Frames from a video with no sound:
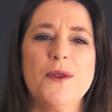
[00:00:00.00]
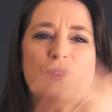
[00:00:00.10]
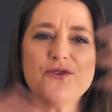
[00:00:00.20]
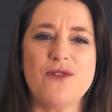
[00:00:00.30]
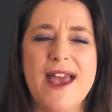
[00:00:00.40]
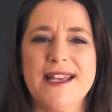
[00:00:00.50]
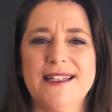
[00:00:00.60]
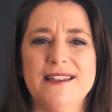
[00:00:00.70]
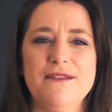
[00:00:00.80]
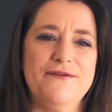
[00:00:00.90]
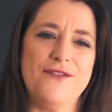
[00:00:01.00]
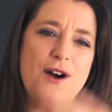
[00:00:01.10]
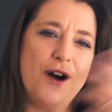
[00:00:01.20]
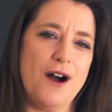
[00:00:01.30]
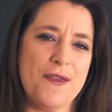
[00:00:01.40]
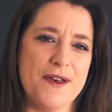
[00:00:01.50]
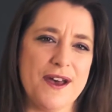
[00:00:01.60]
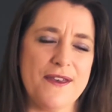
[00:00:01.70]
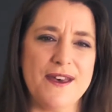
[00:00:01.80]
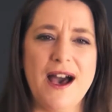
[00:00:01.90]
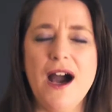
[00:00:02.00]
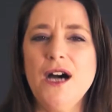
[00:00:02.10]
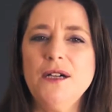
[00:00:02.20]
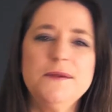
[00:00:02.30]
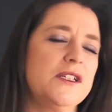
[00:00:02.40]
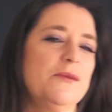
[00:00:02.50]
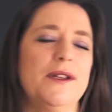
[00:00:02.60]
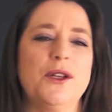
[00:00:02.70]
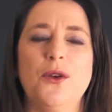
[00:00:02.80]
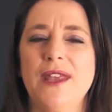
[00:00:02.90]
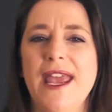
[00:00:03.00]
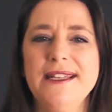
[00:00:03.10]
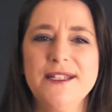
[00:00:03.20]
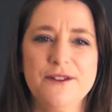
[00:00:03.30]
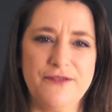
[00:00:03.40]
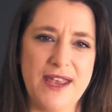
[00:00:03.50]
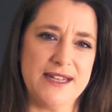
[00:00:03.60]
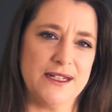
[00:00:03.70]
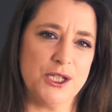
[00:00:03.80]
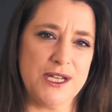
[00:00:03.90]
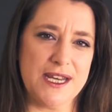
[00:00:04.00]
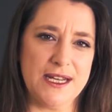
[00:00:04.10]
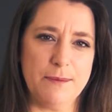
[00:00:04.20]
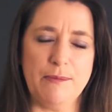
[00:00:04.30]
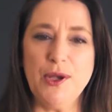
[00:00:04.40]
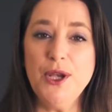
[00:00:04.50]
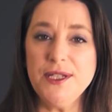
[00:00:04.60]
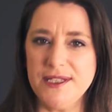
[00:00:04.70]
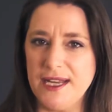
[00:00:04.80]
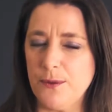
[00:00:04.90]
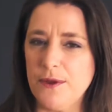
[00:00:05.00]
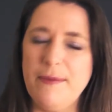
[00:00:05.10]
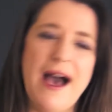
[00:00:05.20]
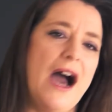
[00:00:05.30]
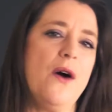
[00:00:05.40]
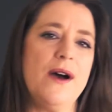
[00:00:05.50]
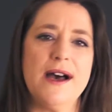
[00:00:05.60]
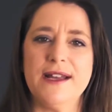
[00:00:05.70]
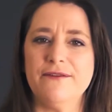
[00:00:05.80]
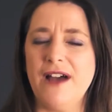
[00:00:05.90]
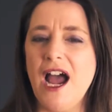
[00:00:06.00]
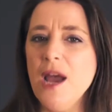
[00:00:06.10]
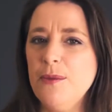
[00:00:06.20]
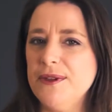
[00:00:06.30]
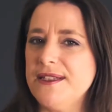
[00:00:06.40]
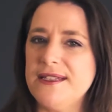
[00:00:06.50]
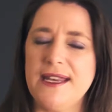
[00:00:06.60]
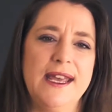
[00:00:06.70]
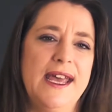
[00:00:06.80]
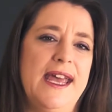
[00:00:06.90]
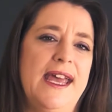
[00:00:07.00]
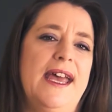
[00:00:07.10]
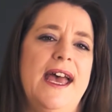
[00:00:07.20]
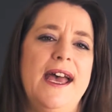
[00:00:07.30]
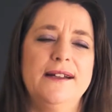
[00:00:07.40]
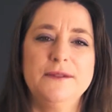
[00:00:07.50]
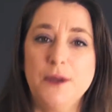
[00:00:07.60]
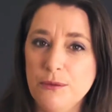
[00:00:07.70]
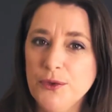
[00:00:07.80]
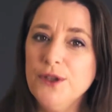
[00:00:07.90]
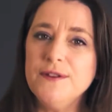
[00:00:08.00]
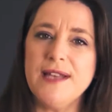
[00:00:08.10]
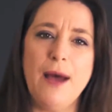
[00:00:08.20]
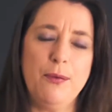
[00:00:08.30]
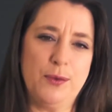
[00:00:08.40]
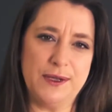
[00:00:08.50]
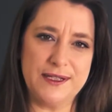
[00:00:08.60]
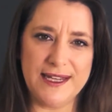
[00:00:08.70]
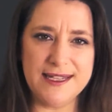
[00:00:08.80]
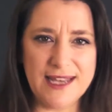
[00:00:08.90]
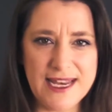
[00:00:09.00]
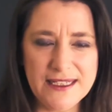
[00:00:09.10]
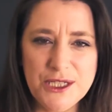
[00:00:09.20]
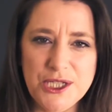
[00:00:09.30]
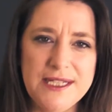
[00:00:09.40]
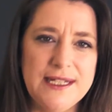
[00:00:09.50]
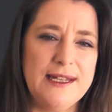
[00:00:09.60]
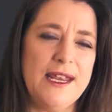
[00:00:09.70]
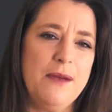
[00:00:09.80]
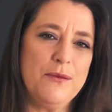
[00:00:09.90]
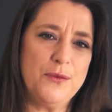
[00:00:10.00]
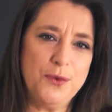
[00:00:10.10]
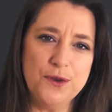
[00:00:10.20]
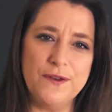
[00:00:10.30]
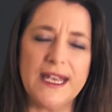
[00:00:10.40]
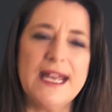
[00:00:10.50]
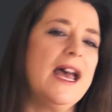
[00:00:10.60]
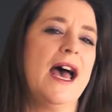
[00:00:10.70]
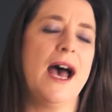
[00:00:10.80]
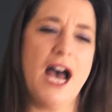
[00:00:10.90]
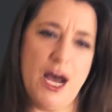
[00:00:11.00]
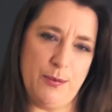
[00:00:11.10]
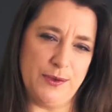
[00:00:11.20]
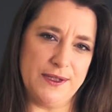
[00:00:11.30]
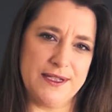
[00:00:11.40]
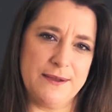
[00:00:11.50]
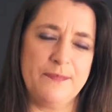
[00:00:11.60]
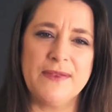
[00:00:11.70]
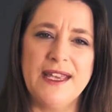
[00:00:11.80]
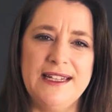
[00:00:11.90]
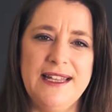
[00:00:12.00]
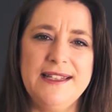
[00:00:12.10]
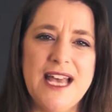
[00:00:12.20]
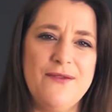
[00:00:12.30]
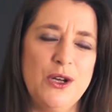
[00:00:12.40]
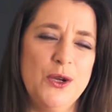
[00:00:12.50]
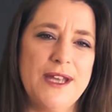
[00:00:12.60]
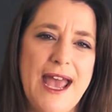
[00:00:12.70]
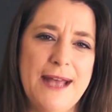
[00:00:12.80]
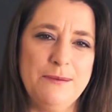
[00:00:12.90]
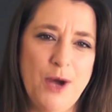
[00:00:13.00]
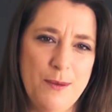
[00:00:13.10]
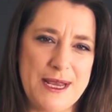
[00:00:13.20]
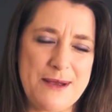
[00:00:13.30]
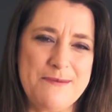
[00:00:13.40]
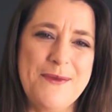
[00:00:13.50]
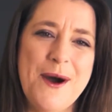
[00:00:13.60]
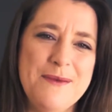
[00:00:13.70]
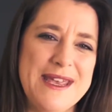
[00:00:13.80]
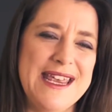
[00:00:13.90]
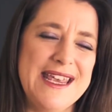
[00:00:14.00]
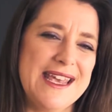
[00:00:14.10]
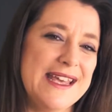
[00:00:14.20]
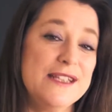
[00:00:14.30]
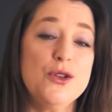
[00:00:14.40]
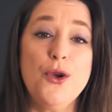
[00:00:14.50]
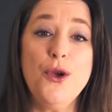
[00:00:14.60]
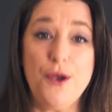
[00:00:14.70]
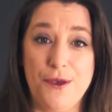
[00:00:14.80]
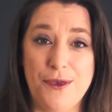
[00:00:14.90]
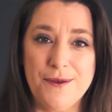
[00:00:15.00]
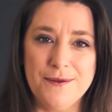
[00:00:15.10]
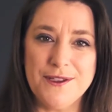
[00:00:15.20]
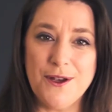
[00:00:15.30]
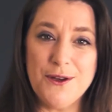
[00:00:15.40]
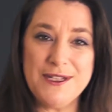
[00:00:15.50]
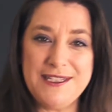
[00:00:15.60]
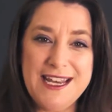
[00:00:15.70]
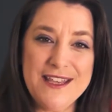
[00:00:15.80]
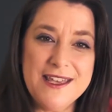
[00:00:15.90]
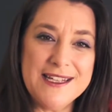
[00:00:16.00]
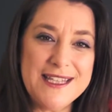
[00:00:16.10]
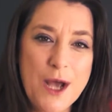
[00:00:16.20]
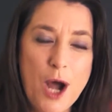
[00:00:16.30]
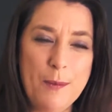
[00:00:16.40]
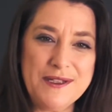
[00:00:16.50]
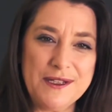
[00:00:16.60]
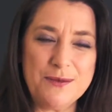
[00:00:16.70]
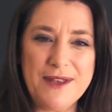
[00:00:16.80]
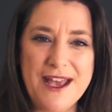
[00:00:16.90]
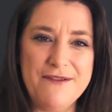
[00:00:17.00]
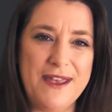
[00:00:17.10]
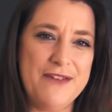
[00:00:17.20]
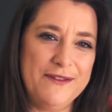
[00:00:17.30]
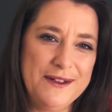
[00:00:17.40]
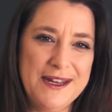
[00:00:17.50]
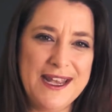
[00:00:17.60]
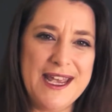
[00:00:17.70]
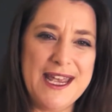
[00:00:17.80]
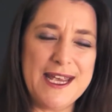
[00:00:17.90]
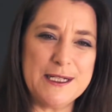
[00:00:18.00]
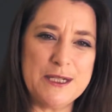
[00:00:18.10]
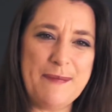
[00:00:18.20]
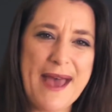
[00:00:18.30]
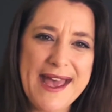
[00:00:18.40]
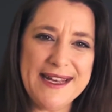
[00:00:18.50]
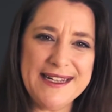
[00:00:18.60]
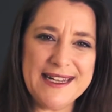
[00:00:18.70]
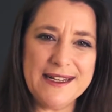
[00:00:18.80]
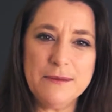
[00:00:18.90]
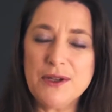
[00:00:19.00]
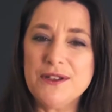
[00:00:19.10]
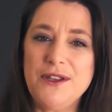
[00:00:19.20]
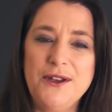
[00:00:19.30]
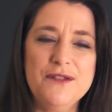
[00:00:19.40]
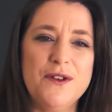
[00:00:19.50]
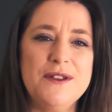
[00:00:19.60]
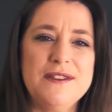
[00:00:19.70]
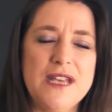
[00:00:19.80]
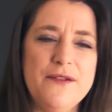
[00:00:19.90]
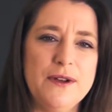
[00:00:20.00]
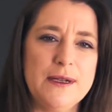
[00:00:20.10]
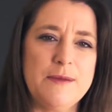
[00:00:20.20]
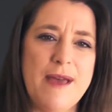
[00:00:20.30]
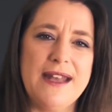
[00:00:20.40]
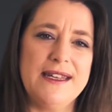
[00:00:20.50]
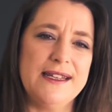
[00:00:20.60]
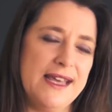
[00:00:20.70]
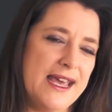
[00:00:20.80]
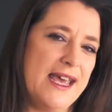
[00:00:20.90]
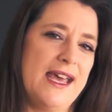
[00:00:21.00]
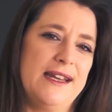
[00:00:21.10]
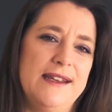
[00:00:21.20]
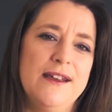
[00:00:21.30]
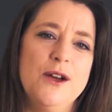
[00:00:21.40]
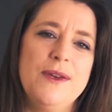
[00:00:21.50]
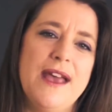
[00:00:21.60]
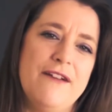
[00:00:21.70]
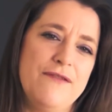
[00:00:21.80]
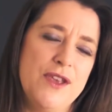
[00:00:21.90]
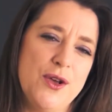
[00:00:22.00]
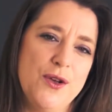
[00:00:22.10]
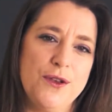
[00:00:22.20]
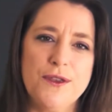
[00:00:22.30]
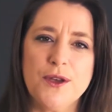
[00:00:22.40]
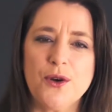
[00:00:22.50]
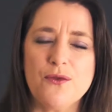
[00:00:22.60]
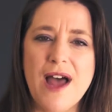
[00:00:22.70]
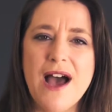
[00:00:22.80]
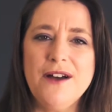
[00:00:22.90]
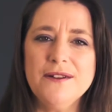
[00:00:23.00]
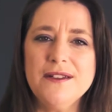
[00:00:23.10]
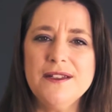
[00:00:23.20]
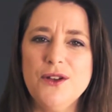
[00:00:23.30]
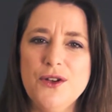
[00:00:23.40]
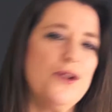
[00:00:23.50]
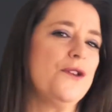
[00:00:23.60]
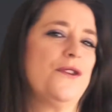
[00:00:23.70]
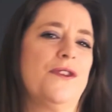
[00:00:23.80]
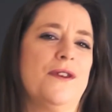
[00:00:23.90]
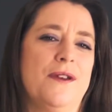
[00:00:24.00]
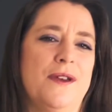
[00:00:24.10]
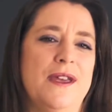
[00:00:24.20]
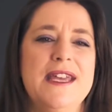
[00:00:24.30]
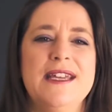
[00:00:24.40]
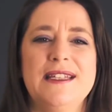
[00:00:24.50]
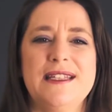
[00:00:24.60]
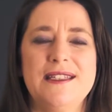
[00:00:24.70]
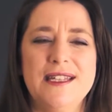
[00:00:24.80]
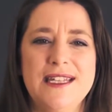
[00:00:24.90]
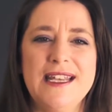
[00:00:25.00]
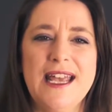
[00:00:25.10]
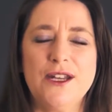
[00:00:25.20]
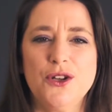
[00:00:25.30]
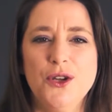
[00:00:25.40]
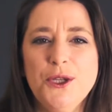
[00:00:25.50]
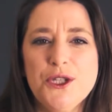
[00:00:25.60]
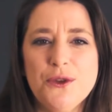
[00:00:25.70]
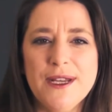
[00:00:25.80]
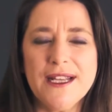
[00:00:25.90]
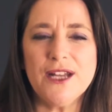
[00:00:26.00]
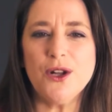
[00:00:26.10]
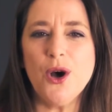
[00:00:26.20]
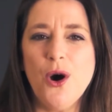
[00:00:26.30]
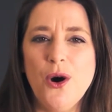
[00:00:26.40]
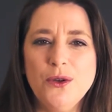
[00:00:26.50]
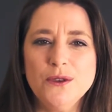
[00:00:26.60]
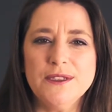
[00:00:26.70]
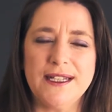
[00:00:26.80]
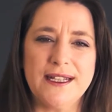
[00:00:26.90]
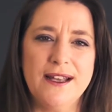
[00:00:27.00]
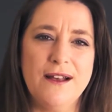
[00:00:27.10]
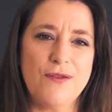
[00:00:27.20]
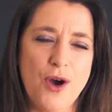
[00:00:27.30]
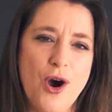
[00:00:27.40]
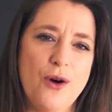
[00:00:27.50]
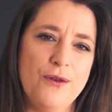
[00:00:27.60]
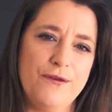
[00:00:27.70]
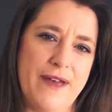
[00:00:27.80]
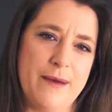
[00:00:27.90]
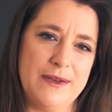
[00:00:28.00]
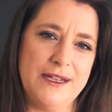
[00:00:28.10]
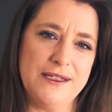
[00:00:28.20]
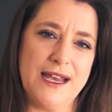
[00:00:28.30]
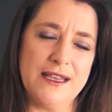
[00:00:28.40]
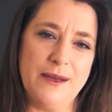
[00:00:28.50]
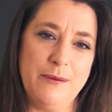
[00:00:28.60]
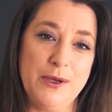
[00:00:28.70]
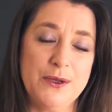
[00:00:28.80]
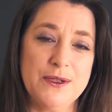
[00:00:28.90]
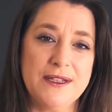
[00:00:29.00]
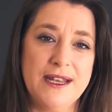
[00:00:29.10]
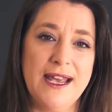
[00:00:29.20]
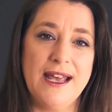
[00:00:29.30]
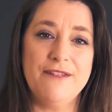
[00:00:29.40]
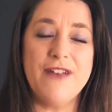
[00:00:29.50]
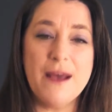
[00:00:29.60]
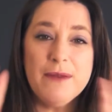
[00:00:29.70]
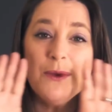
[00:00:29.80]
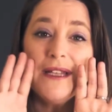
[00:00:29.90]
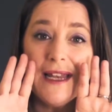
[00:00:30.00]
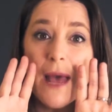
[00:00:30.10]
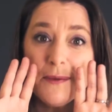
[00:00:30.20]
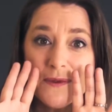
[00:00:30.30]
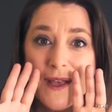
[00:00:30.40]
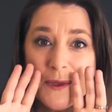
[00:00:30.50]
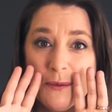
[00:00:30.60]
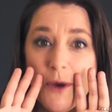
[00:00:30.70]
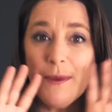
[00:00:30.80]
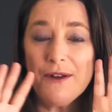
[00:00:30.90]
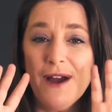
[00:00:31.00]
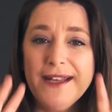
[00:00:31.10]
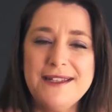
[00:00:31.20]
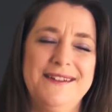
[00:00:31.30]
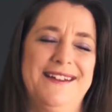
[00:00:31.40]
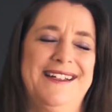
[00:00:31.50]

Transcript: The dragon, the father, the ultimate creative energy bursting with power and vibrancy and moves upwards, is energetically moving upwards. Let's have a look at Mommy. Mommy is earth. So you see there's the opposite. We have heaven expanding because the universe is ever expanding. And here we have the earth, grounded earth, sitting and nurturing and holding the whole family together, because a family would collapse without the mommy, right?